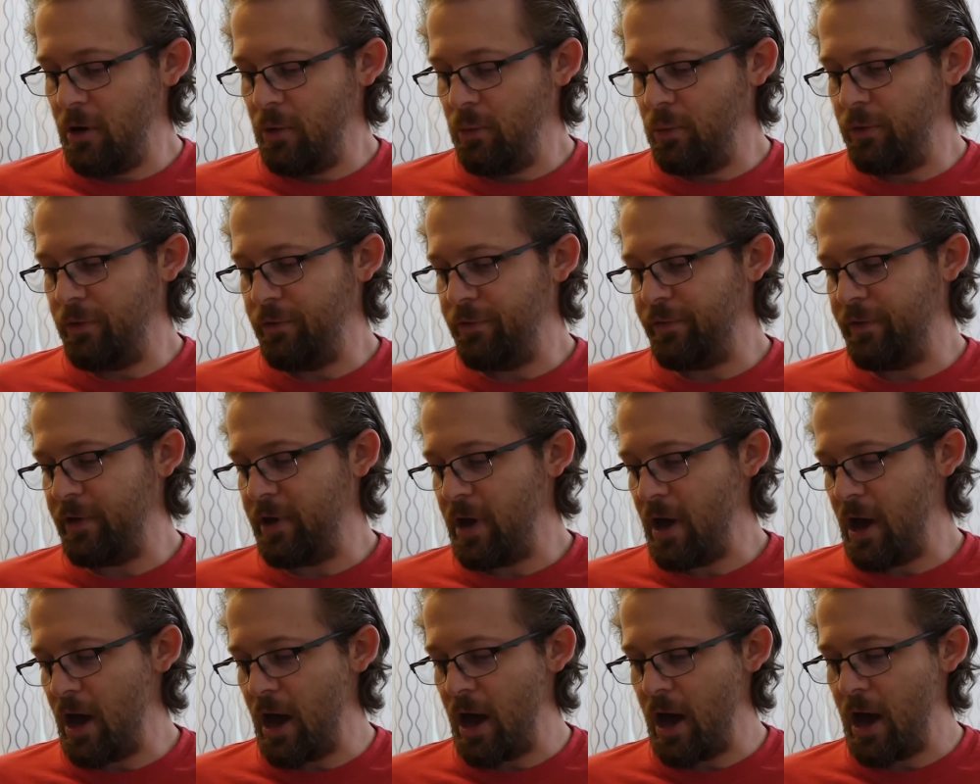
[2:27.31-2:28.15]

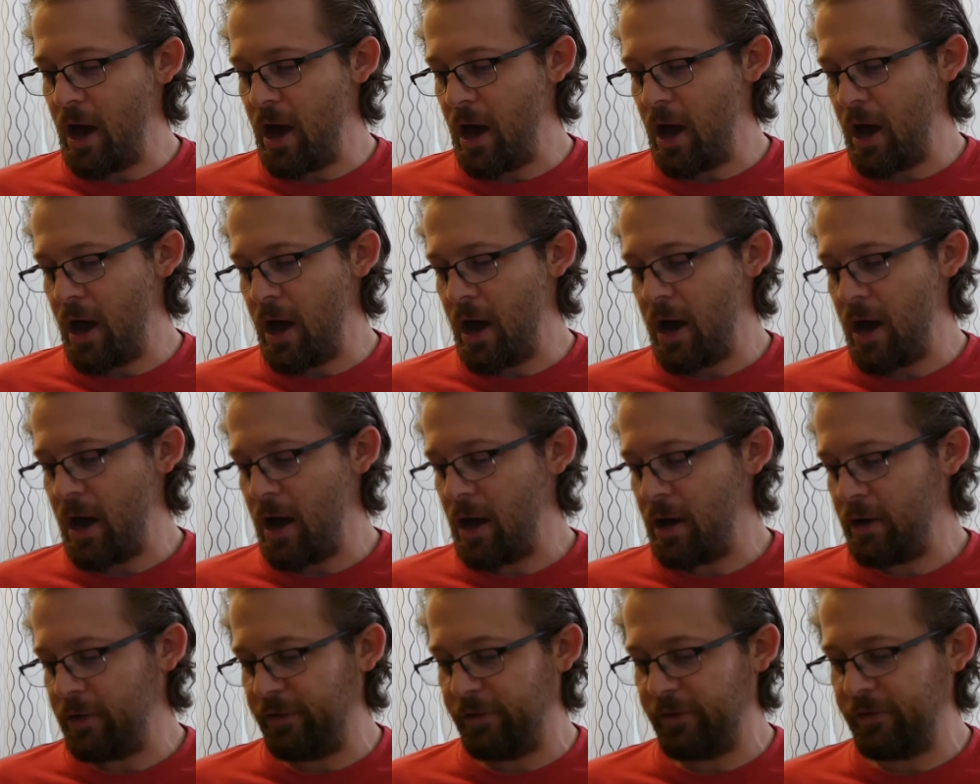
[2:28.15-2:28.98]
We've
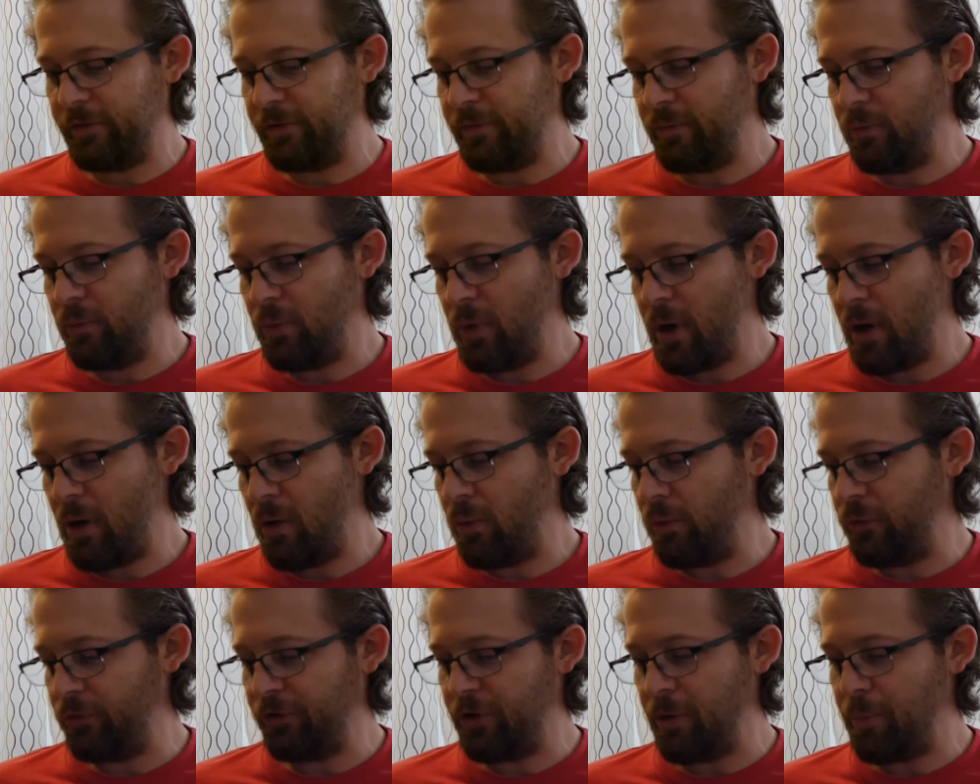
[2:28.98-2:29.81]
got, well,
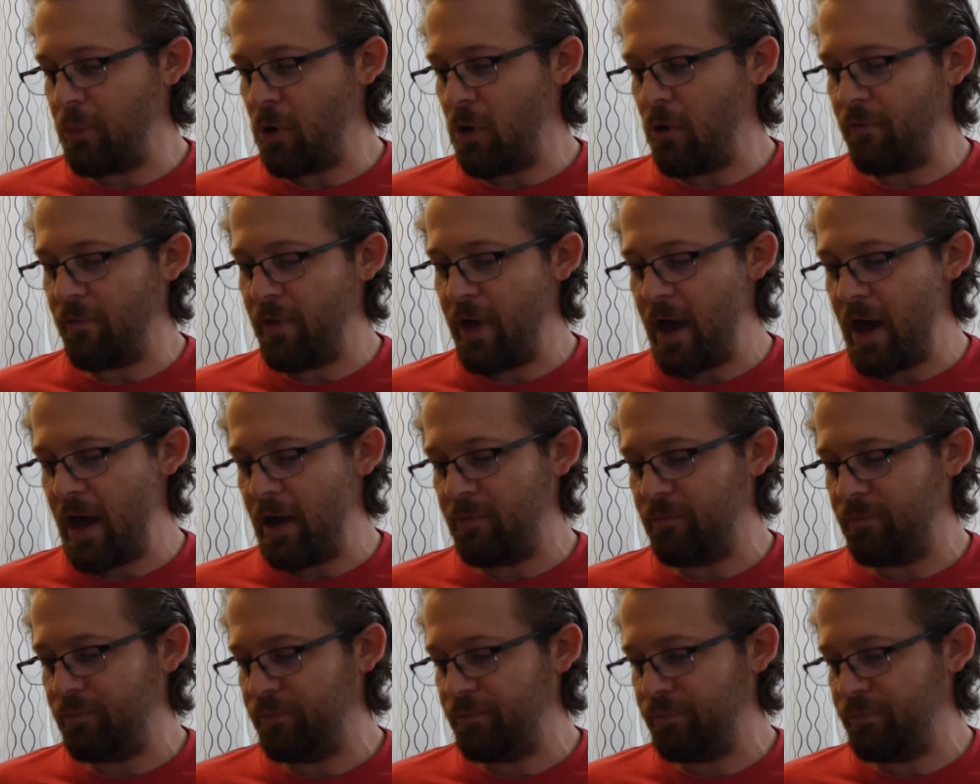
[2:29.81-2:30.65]
let's skip all
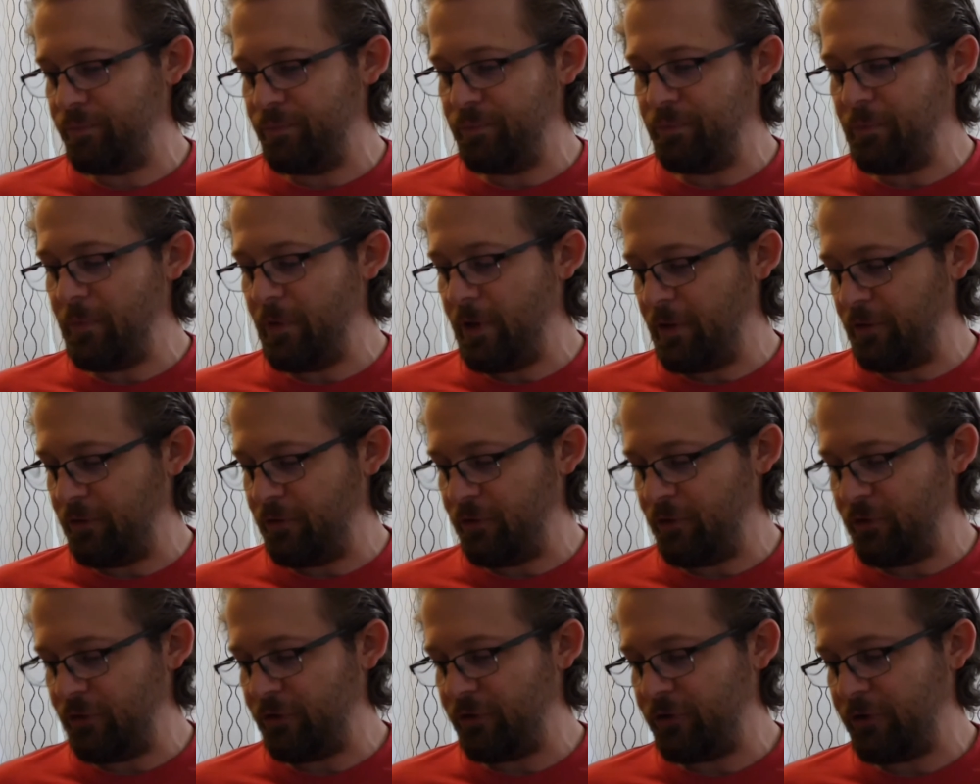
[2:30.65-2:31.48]
that.
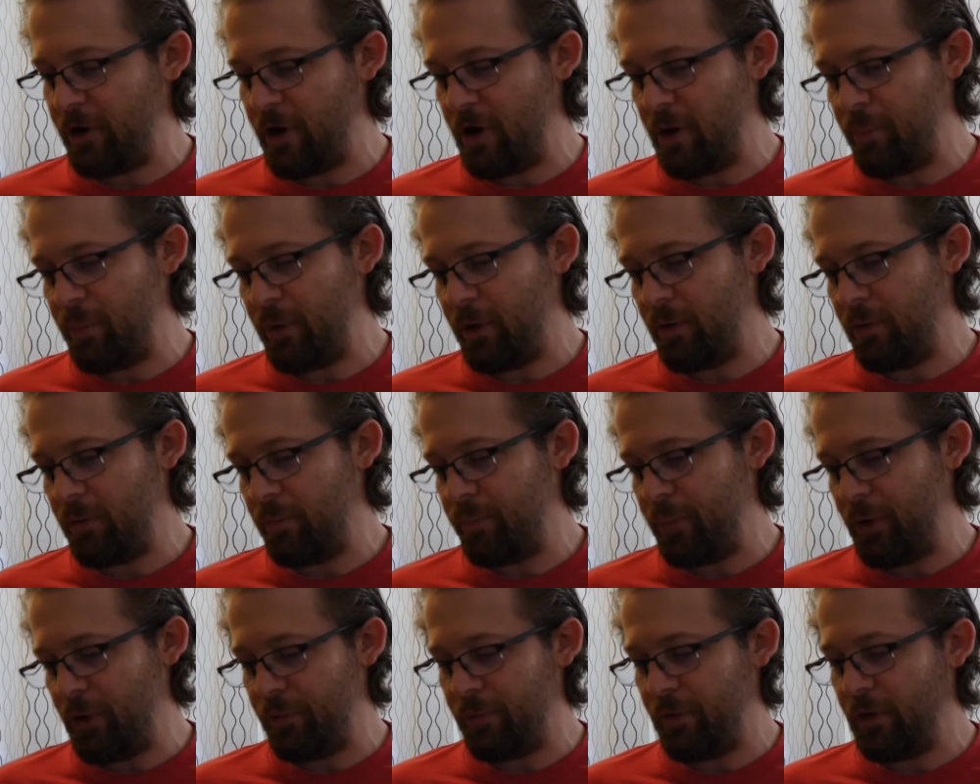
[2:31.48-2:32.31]
It's just
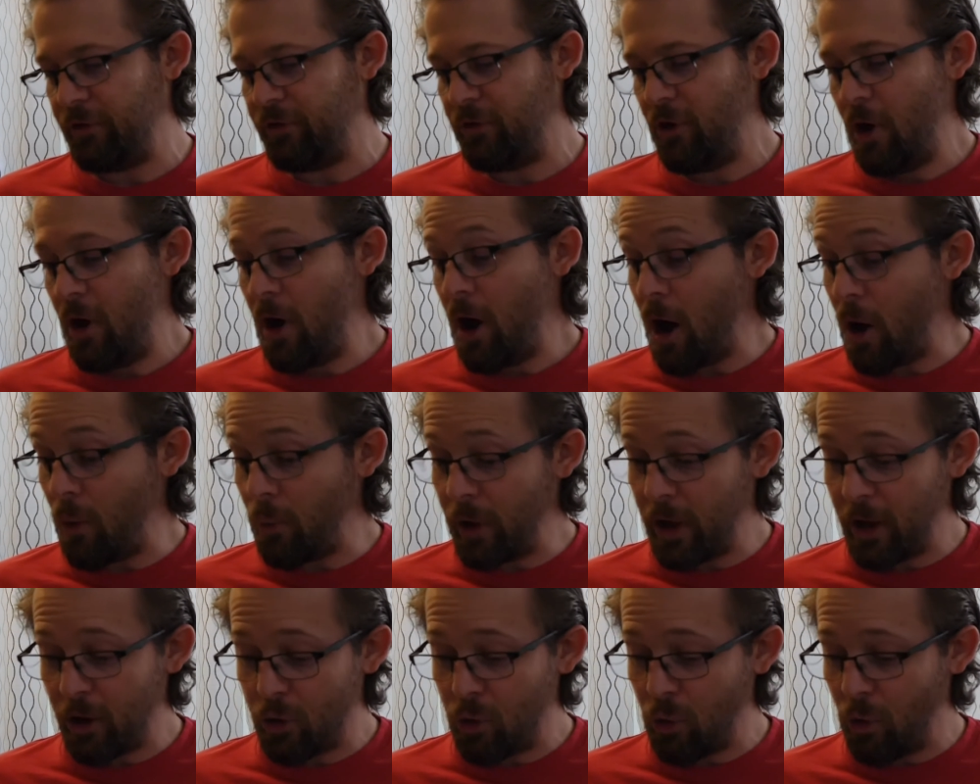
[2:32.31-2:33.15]
bigger things.
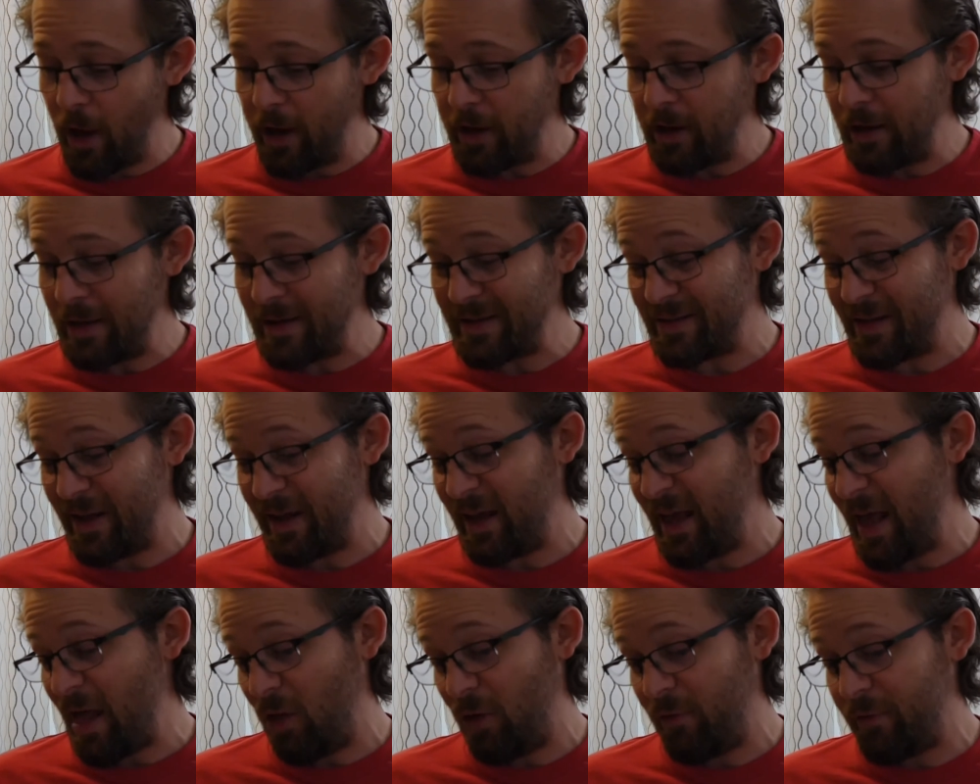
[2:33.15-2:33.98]
We get cool ideas
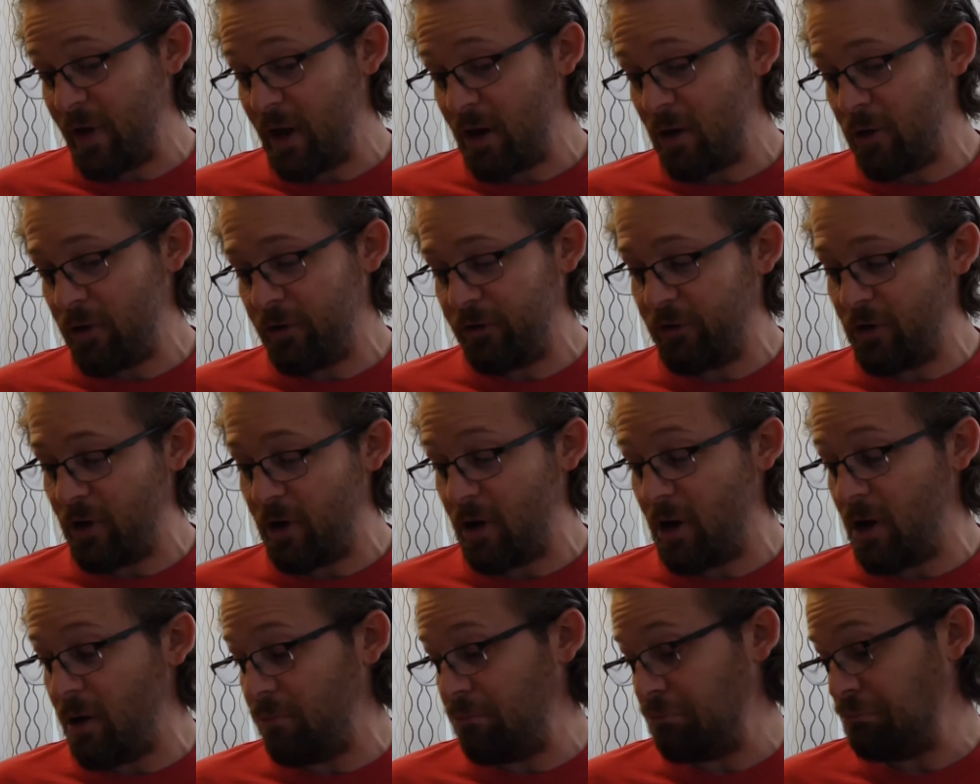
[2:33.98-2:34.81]
like elevators.
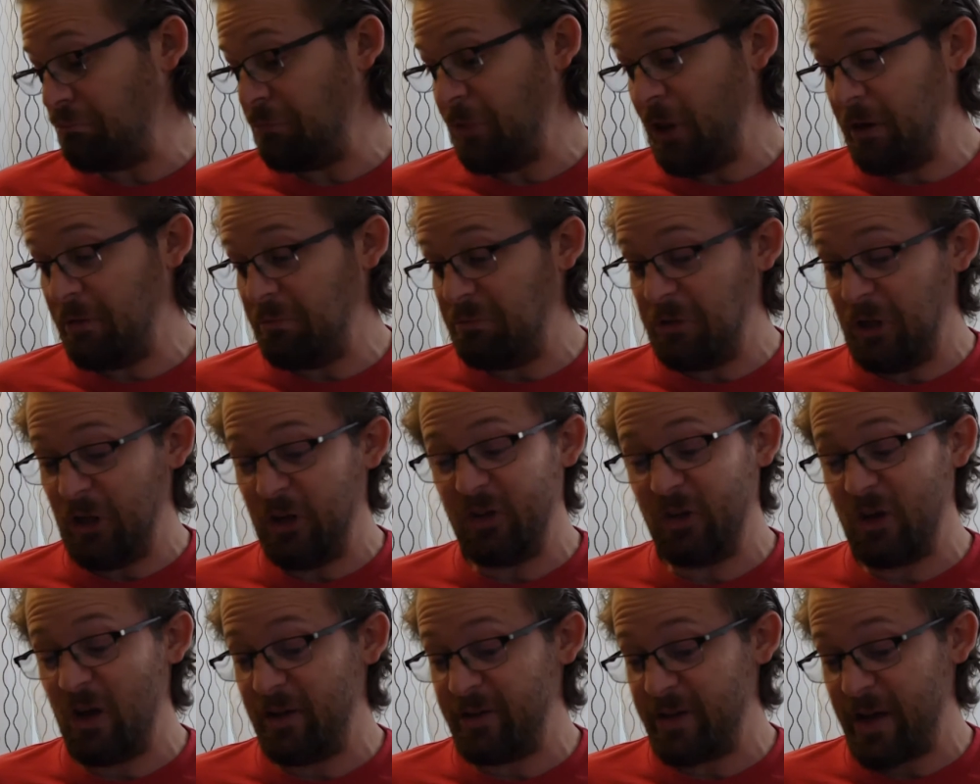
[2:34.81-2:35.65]
They
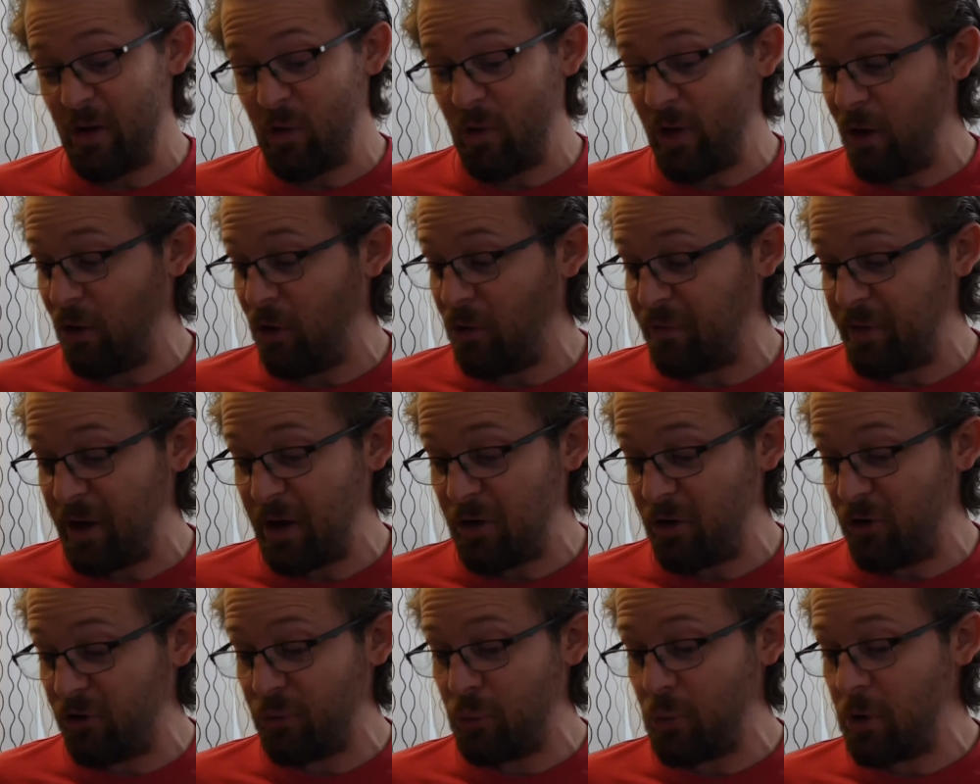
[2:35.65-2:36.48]
discuss how
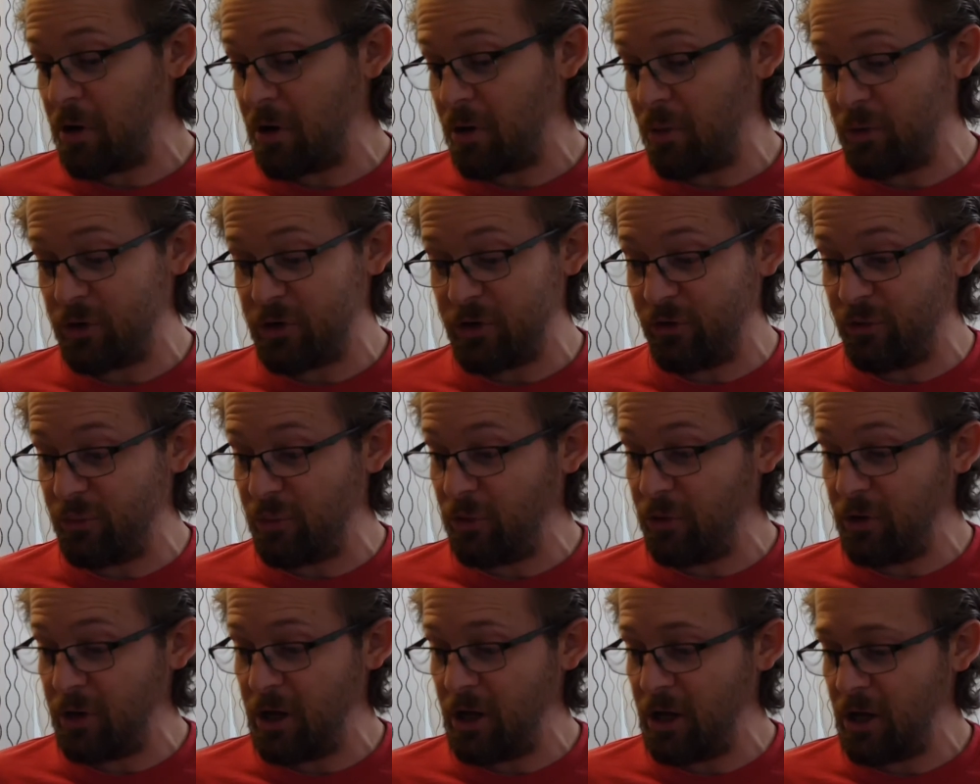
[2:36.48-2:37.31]
elevators work, which is
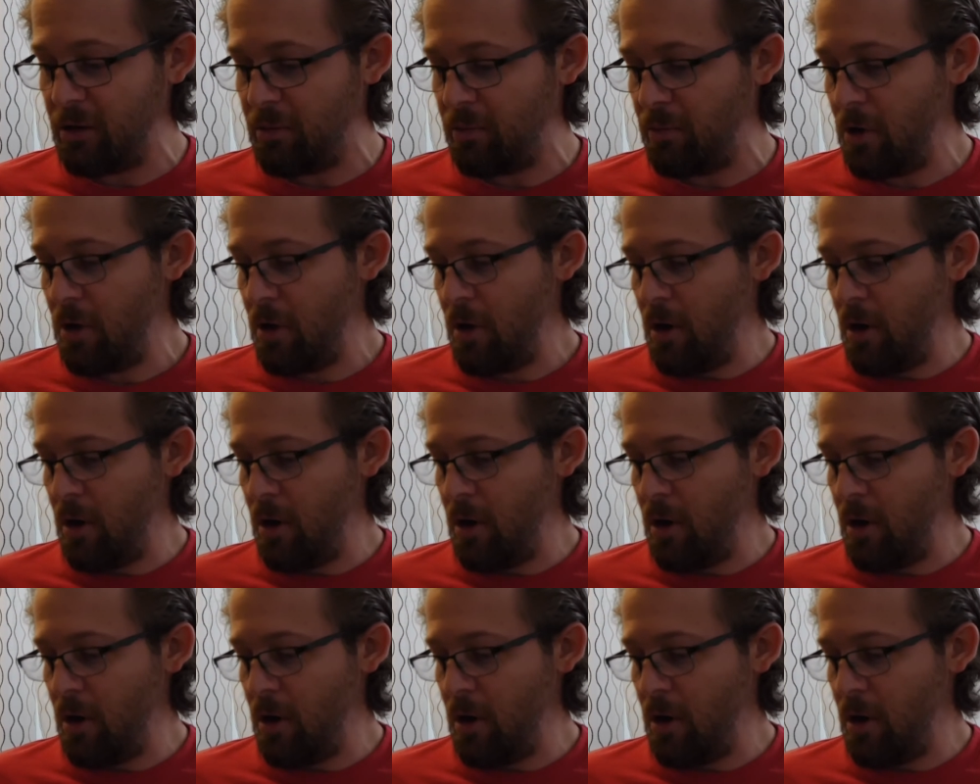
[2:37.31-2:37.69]
really neat.